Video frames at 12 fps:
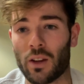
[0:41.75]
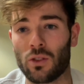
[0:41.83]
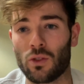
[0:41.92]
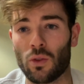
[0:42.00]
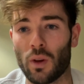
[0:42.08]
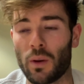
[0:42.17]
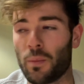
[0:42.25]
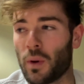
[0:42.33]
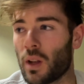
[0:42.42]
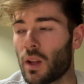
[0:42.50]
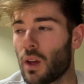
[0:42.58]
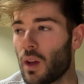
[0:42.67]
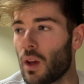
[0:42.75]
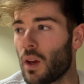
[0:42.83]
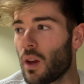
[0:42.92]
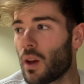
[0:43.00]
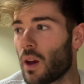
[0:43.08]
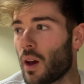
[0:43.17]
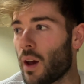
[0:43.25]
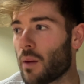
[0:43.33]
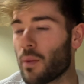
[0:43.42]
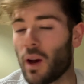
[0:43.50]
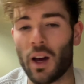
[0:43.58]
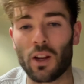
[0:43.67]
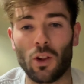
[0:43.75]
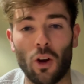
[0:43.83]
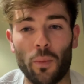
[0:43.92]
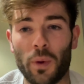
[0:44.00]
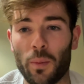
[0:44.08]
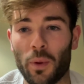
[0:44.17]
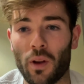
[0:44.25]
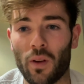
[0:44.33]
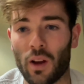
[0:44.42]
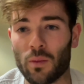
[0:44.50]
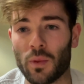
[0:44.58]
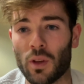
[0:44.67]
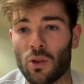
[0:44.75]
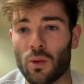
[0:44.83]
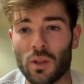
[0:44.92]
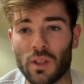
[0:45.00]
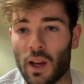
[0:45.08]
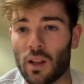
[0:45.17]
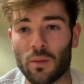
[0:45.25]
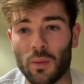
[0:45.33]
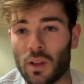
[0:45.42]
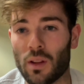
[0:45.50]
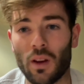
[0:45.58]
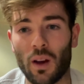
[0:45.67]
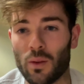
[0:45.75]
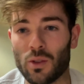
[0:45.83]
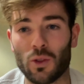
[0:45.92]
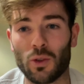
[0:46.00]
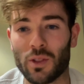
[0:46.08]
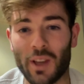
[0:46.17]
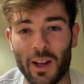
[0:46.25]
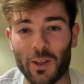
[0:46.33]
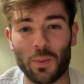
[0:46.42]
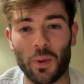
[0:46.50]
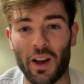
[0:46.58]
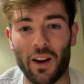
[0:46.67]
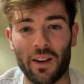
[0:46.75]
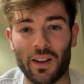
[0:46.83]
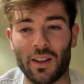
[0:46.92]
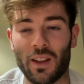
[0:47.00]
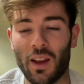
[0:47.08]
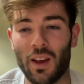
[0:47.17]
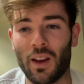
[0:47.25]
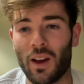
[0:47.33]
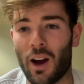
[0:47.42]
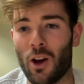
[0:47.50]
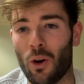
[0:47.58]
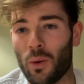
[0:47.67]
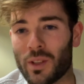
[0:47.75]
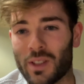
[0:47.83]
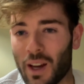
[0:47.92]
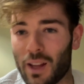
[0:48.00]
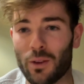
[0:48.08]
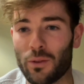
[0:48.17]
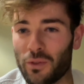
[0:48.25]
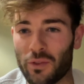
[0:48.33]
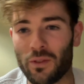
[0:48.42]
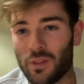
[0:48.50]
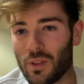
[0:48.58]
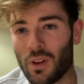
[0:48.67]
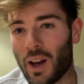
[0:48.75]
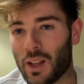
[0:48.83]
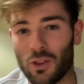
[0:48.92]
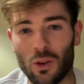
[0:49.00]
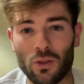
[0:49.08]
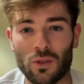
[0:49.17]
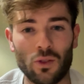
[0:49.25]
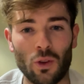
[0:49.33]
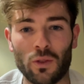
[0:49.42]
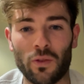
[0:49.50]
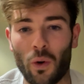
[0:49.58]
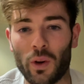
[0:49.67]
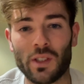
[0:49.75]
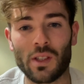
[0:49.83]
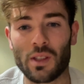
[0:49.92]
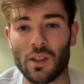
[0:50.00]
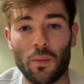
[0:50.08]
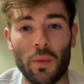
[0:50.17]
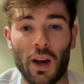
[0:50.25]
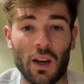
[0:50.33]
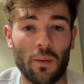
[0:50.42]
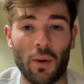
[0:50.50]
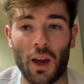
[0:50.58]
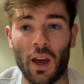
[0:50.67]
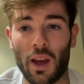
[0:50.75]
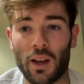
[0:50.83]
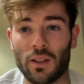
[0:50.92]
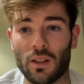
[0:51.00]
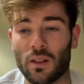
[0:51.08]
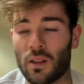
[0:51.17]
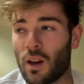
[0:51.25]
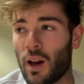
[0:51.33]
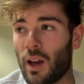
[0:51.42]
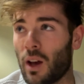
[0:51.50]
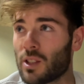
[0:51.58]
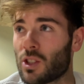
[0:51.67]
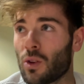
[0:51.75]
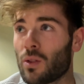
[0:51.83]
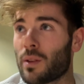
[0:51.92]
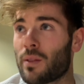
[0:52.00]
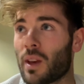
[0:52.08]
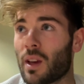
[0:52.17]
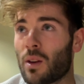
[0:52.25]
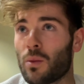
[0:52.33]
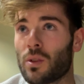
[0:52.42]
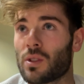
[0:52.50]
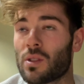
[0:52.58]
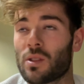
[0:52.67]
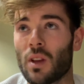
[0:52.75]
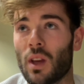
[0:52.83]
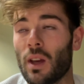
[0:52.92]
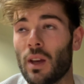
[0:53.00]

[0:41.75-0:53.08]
could do it, but I had a lot of people around me who were telling me that I was a good tennis player, and I always kind of had those voices in the back of my head, and I actually only think it was